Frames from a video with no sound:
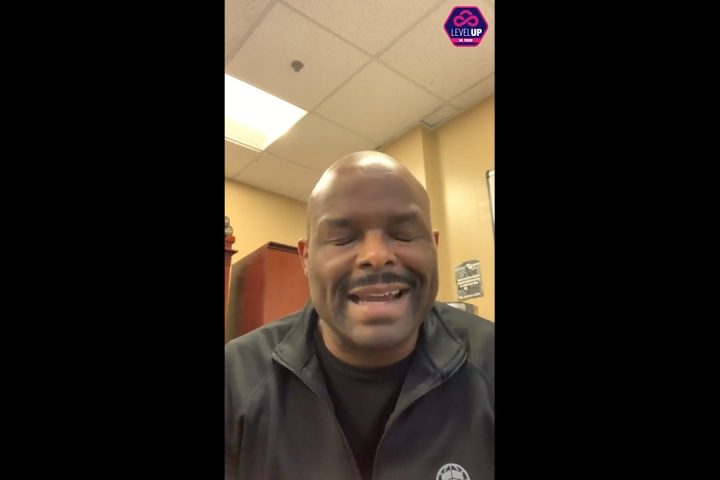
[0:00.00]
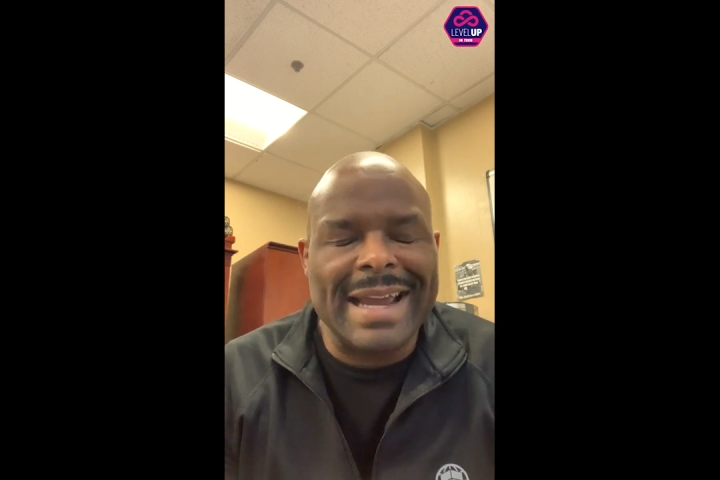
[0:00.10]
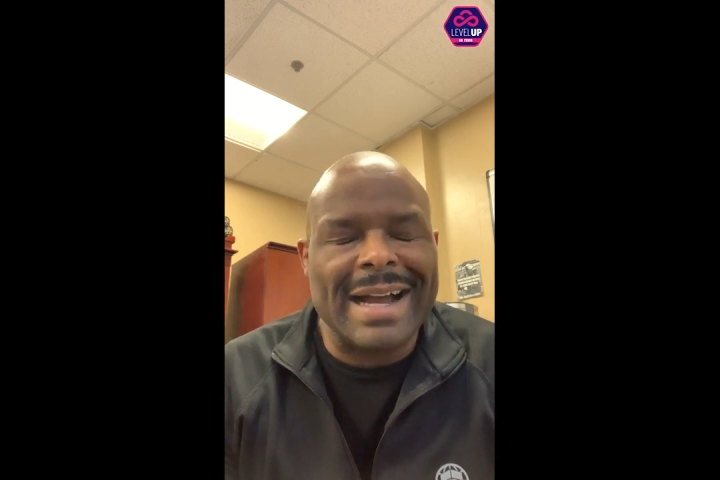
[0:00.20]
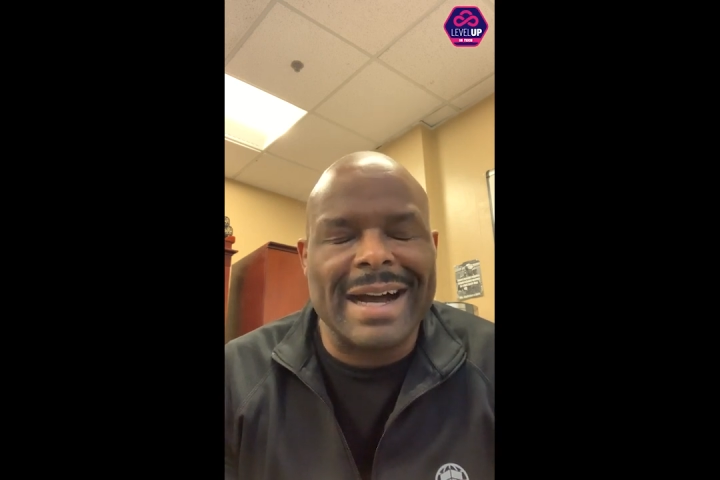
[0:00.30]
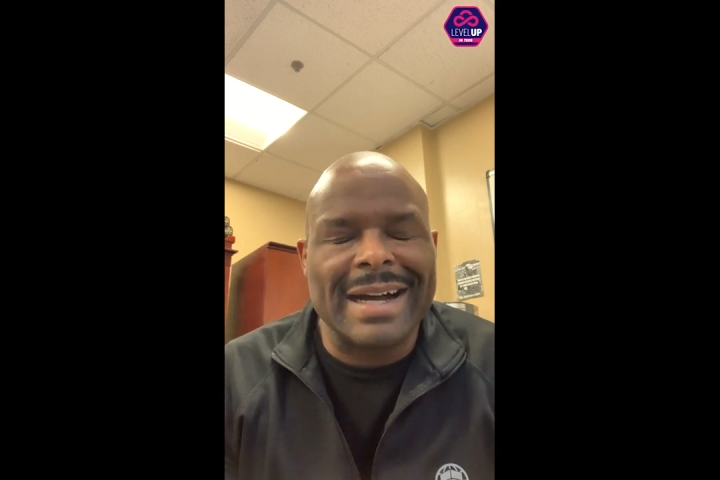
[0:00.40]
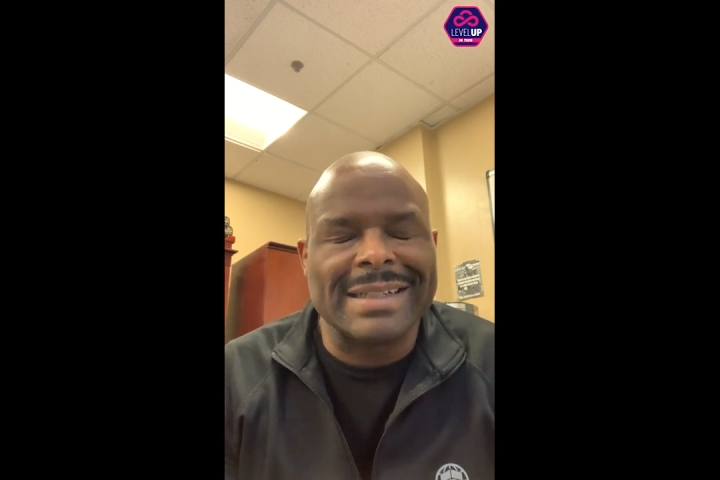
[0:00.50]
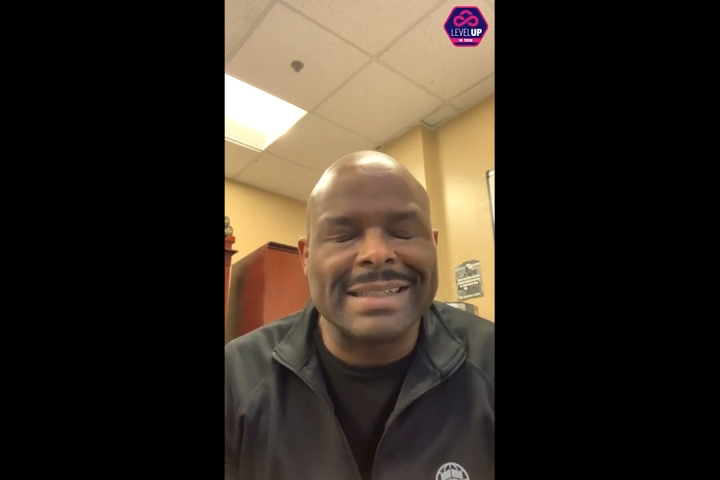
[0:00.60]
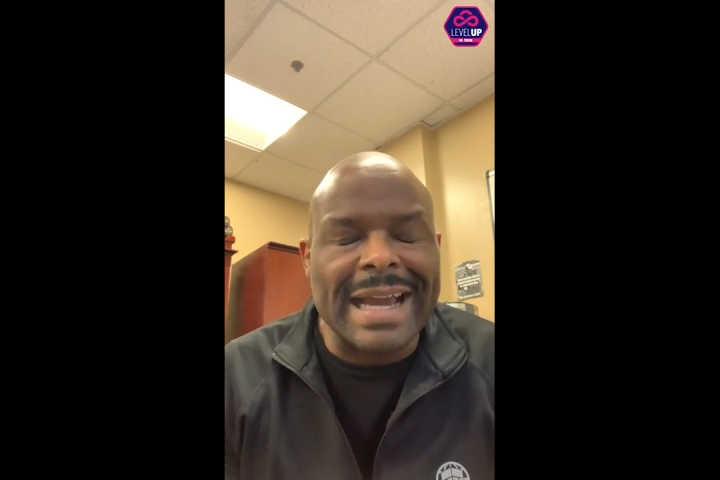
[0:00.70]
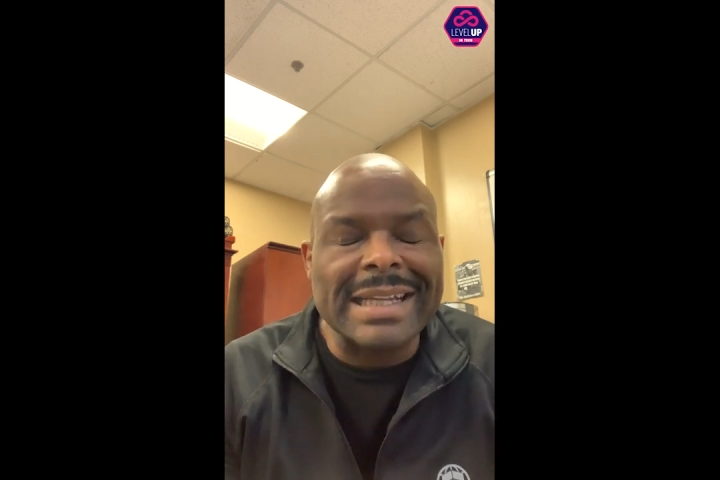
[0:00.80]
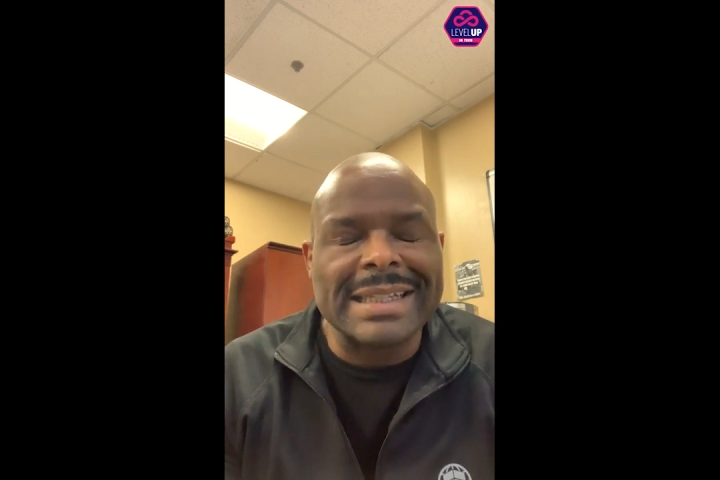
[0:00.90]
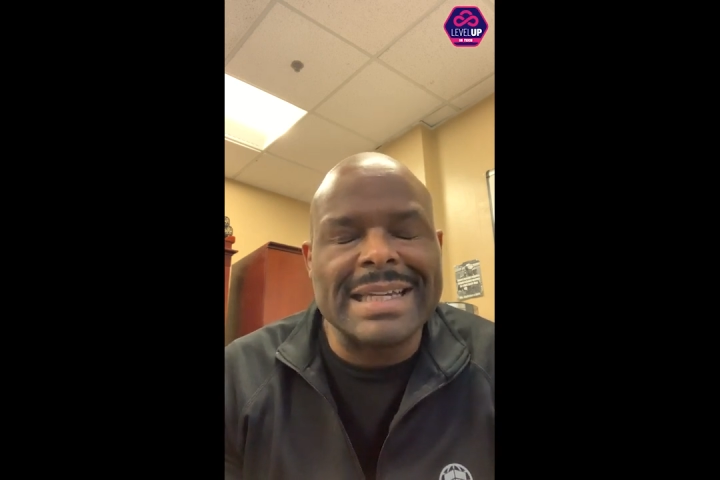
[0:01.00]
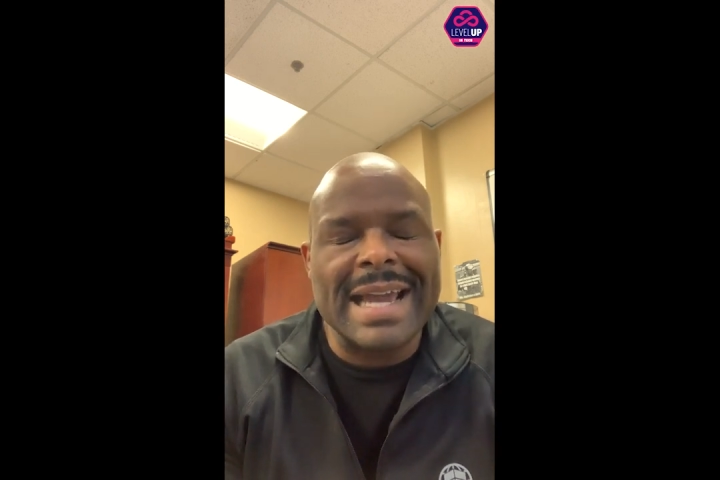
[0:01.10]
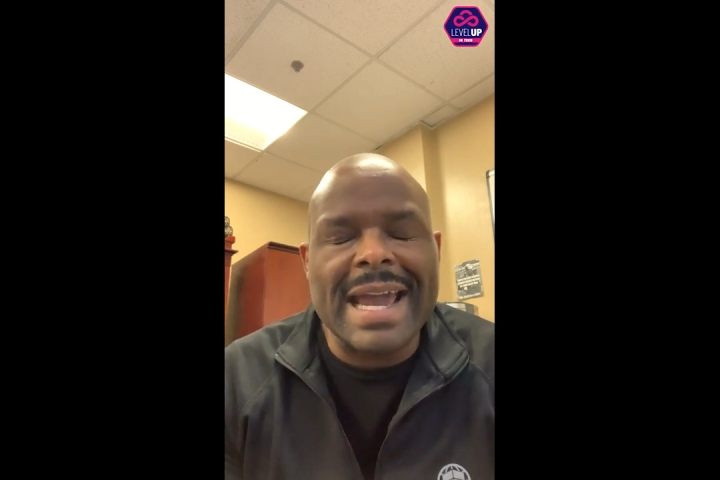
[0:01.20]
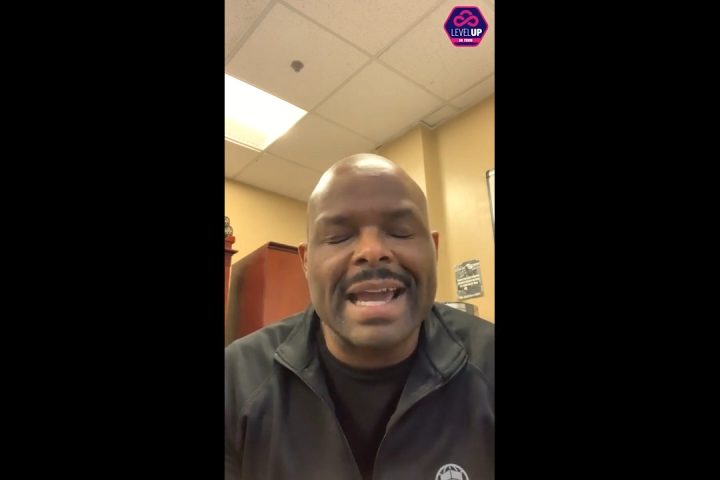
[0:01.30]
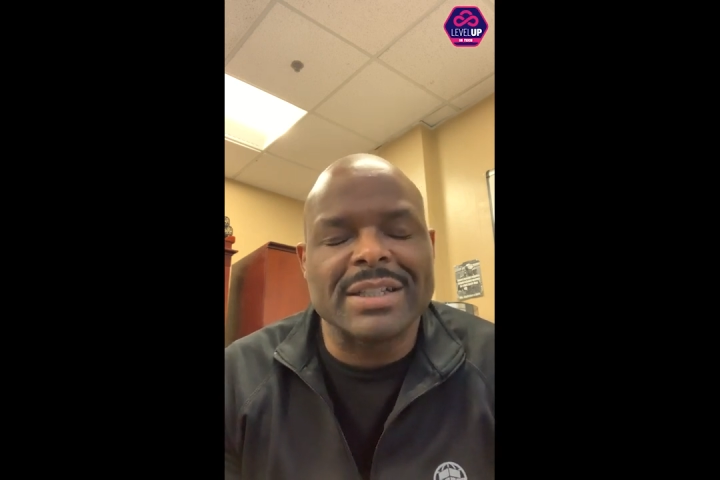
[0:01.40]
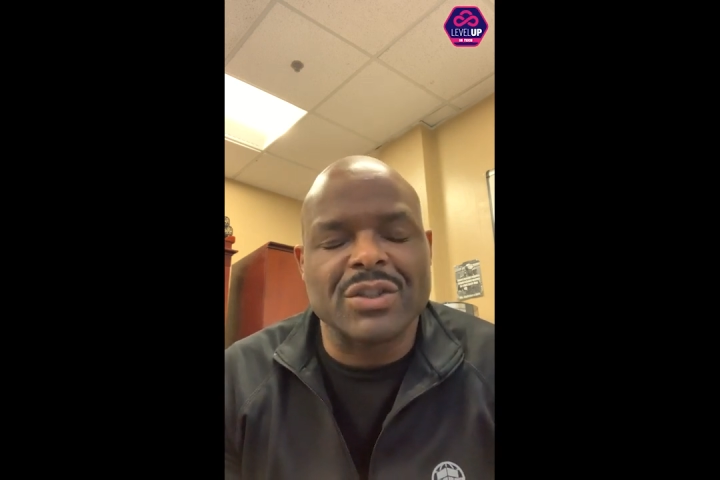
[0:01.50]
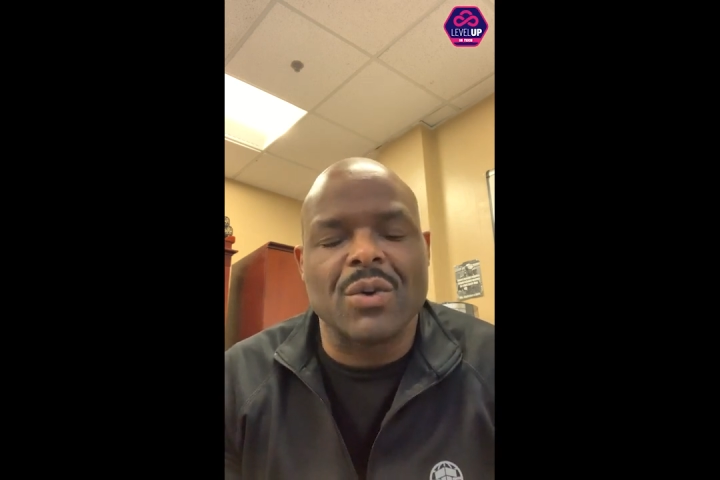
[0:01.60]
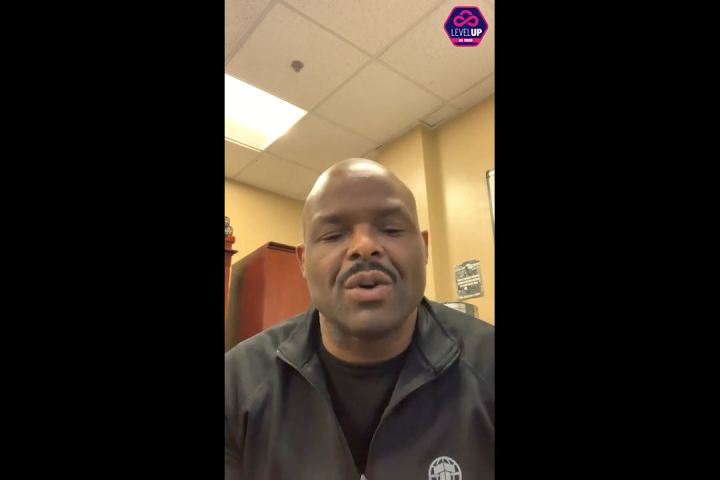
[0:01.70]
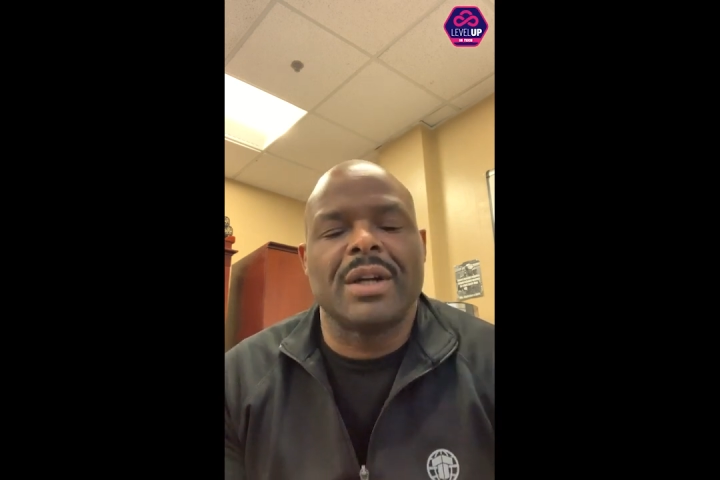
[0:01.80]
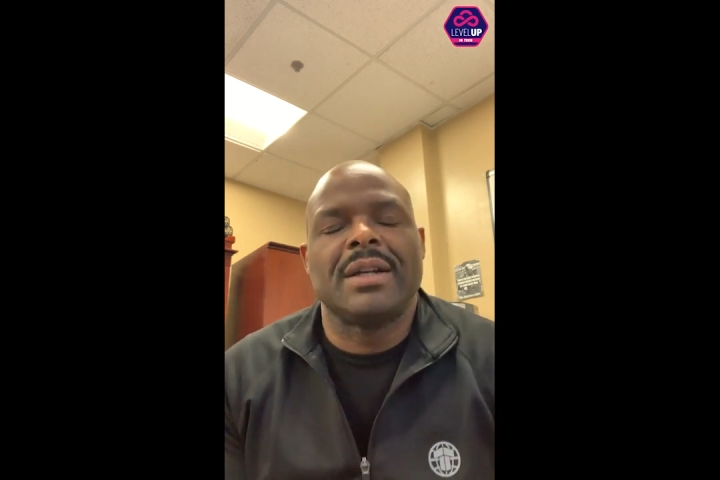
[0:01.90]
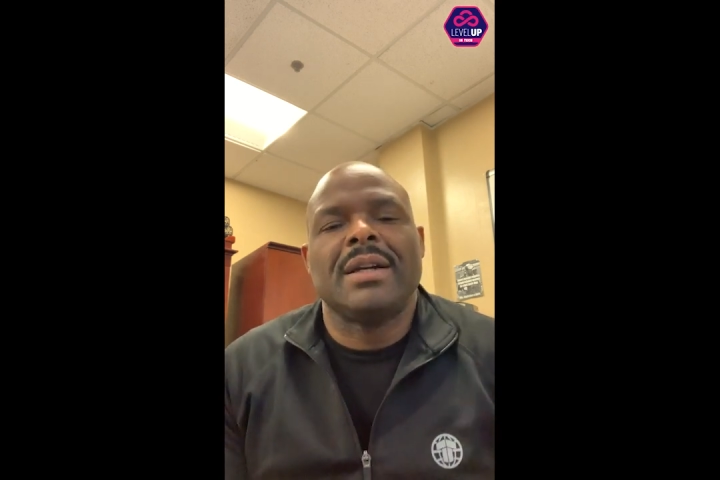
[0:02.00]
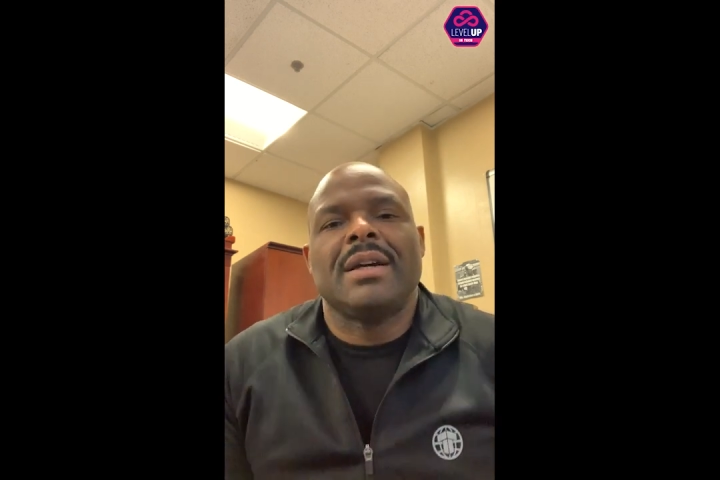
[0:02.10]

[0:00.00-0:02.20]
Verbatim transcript: uh, daily hands-on